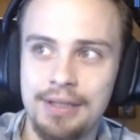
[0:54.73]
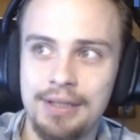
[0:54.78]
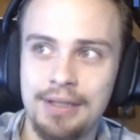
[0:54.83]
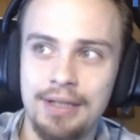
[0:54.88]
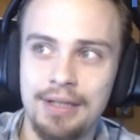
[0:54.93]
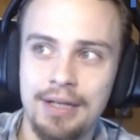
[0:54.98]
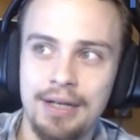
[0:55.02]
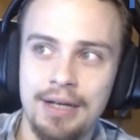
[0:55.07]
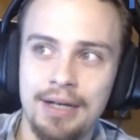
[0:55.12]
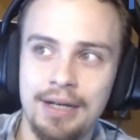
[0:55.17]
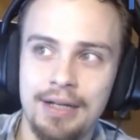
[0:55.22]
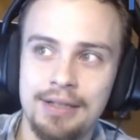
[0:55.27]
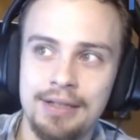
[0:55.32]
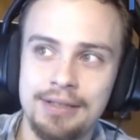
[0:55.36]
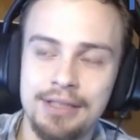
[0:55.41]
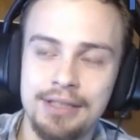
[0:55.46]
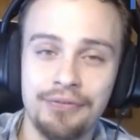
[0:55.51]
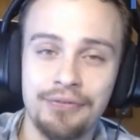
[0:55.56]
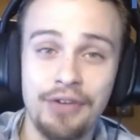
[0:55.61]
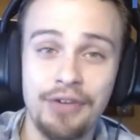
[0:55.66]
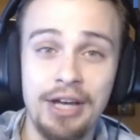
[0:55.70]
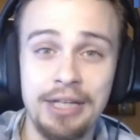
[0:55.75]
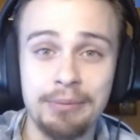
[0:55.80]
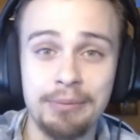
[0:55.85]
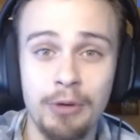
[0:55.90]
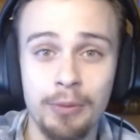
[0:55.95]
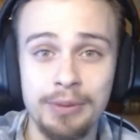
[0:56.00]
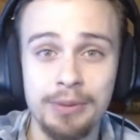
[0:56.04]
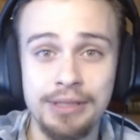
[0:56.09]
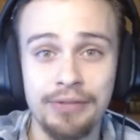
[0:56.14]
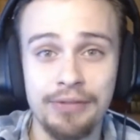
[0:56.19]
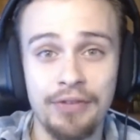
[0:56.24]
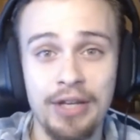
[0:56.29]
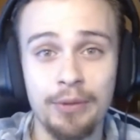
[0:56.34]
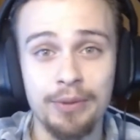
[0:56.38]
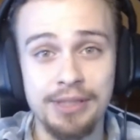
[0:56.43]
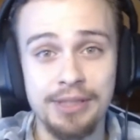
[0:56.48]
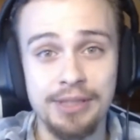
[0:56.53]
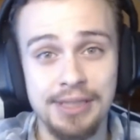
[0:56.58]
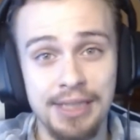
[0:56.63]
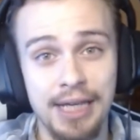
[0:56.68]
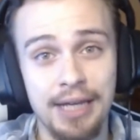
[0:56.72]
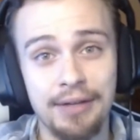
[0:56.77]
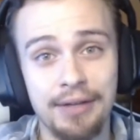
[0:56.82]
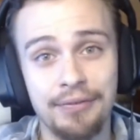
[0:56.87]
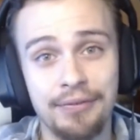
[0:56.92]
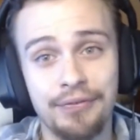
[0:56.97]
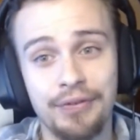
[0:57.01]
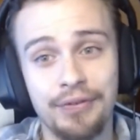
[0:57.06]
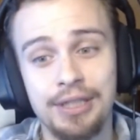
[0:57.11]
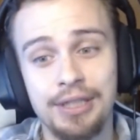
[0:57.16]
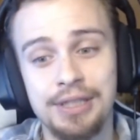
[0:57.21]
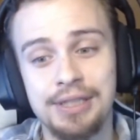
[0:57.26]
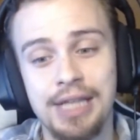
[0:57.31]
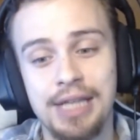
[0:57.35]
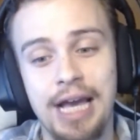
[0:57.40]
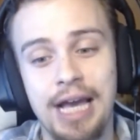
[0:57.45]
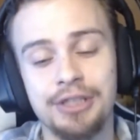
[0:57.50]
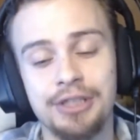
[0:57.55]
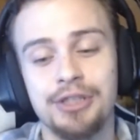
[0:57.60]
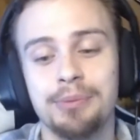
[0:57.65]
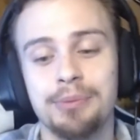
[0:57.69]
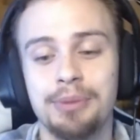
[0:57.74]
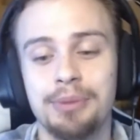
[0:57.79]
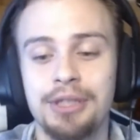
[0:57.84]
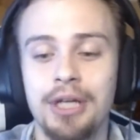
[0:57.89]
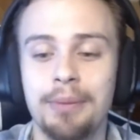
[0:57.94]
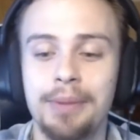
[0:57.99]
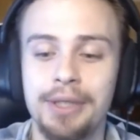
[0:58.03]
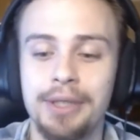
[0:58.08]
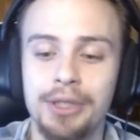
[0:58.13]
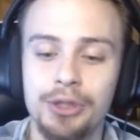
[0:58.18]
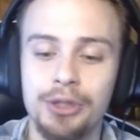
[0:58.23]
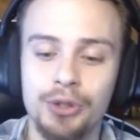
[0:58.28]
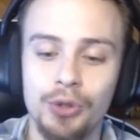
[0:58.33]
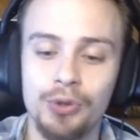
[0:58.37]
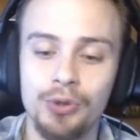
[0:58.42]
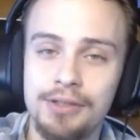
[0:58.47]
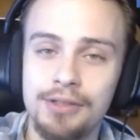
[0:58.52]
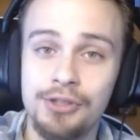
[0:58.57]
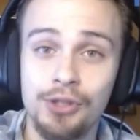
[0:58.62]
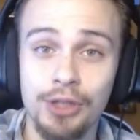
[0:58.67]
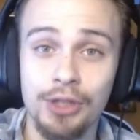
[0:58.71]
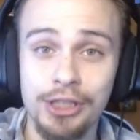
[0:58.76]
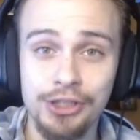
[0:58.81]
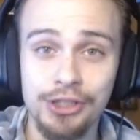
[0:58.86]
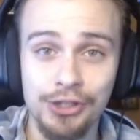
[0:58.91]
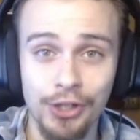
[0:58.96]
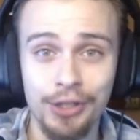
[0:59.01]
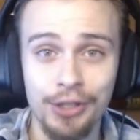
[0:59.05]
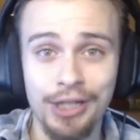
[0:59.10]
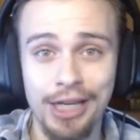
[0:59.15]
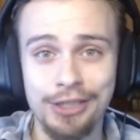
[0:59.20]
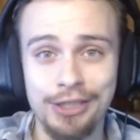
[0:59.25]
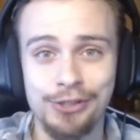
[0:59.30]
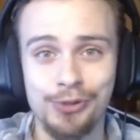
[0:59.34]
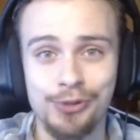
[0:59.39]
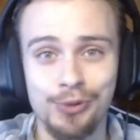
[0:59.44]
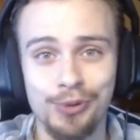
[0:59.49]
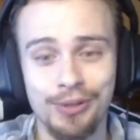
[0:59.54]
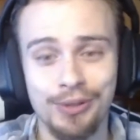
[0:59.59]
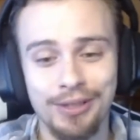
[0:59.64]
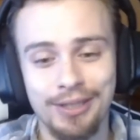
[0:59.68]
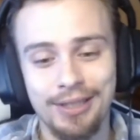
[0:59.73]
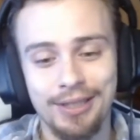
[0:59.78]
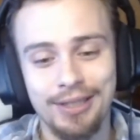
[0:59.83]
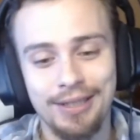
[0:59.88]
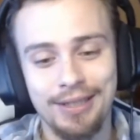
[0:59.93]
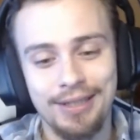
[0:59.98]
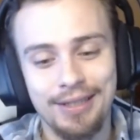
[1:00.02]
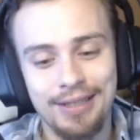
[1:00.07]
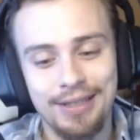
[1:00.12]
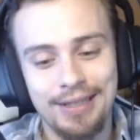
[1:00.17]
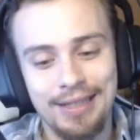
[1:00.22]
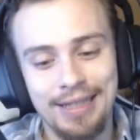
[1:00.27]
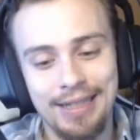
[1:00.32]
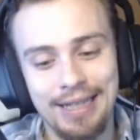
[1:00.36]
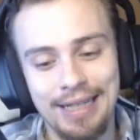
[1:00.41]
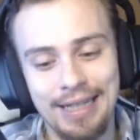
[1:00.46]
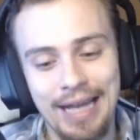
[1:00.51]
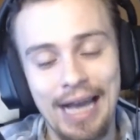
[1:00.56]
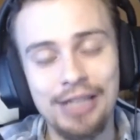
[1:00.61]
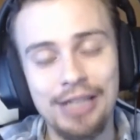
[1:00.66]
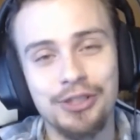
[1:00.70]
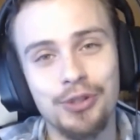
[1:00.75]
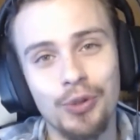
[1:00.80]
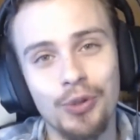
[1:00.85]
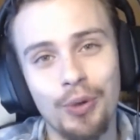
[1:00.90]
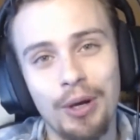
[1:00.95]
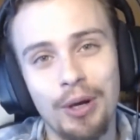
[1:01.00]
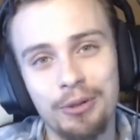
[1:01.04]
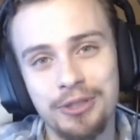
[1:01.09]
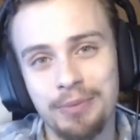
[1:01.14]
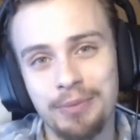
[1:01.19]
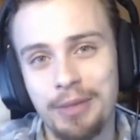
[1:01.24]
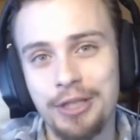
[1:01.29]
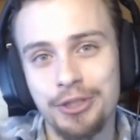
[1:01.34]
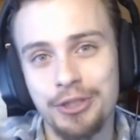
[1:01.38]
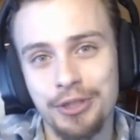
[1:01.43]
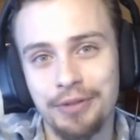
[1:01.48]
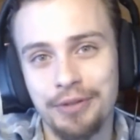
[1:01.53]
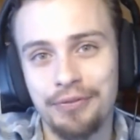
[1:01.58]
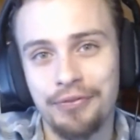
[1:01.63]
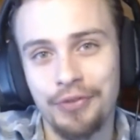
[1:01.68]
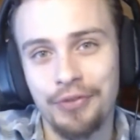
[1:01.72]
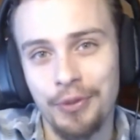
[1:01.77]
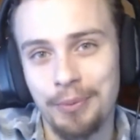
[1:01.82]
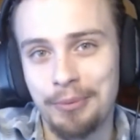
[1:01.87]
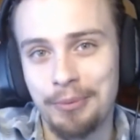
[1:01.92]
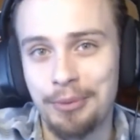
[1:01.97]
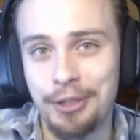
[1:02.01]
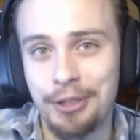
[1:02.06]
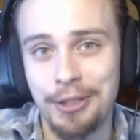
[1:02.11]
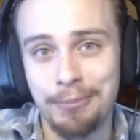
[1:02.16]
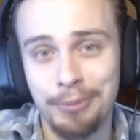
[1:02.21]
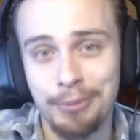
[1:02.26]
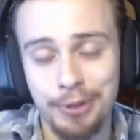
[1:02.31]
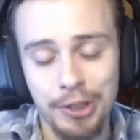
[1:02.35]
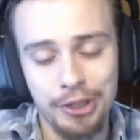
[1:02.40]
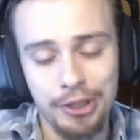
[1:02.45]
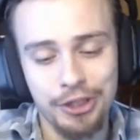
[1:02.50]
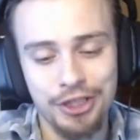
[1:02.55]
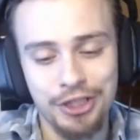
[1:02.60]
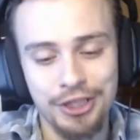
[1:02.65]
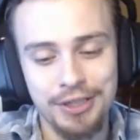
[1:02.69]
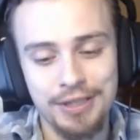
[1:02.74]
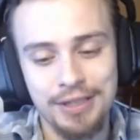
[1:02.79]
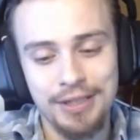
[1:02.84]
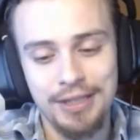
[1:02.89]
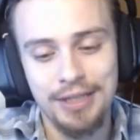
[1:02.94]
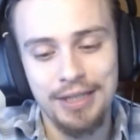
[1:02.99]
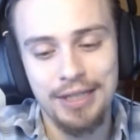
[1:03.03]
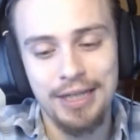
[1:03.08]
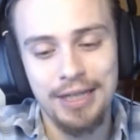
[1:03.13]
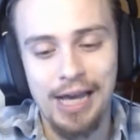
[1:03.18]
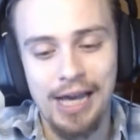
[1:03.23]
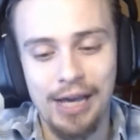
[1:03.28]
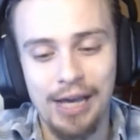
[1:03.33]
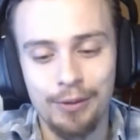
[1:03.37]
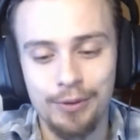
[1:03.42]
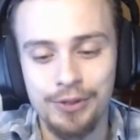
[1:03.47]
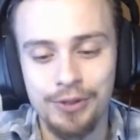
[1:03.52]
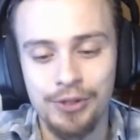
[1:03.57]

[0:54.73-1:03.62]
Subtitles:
the defining moments of anyone's life is as they're becoming an adult. So let's start high school. In high school, I was a major in film and media production. I was